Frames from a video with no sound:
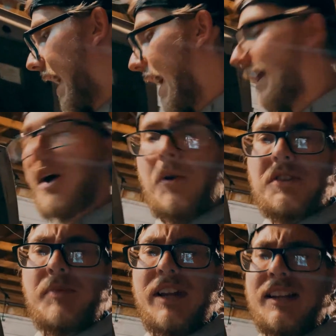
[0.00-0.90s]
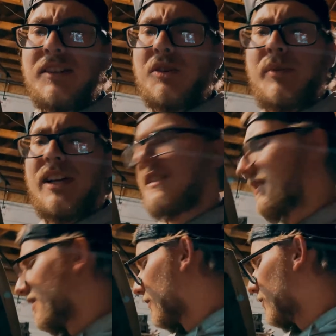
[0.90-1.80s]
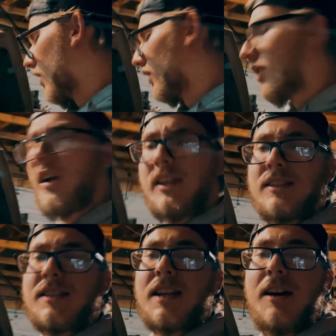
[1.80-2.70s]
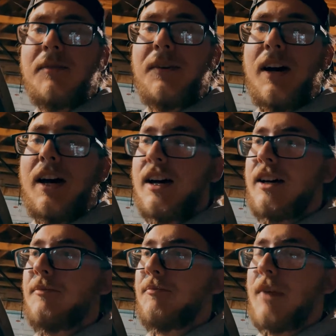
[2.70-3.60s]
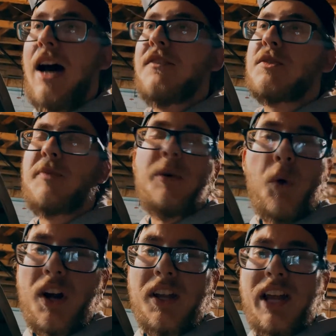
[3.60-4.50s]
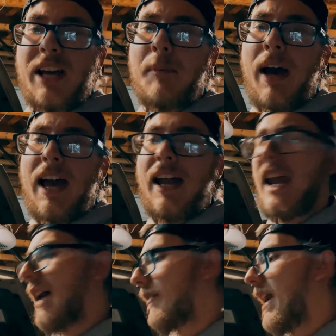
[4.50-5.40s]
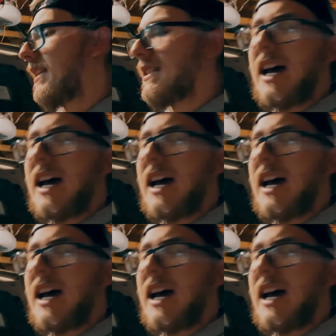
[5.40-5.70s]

I know it's been a little bit since we worked on it and stuff. I've just been working like mad, haven't had the